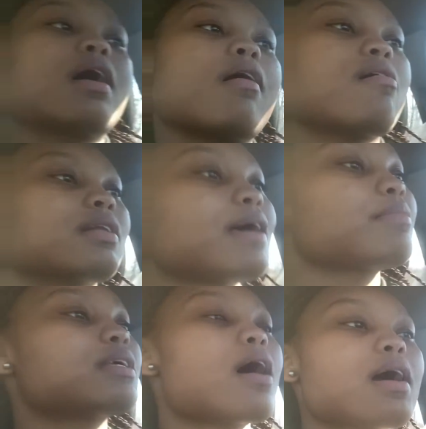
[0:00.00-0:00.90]
y'all,
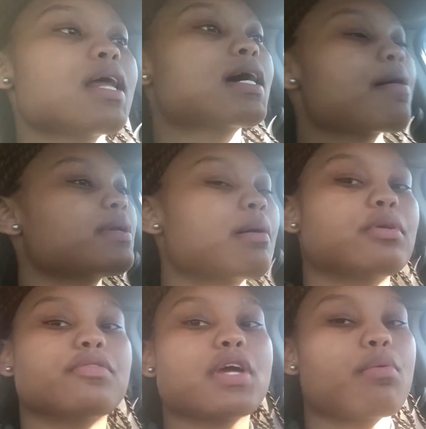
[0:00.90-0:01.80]
y'all gotta comment down
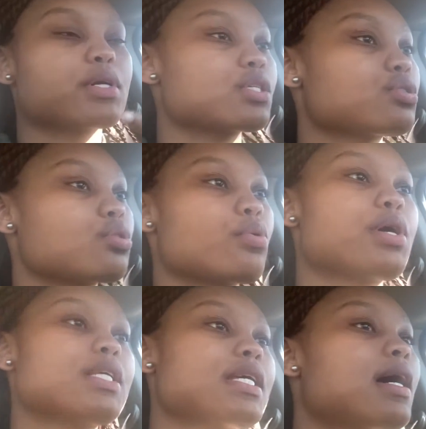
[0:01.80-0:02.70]
below if y'all want a
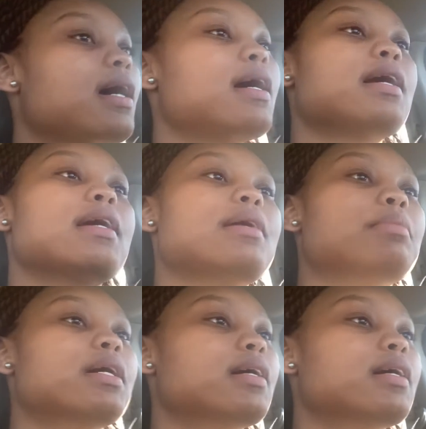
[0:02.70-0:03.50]
story time.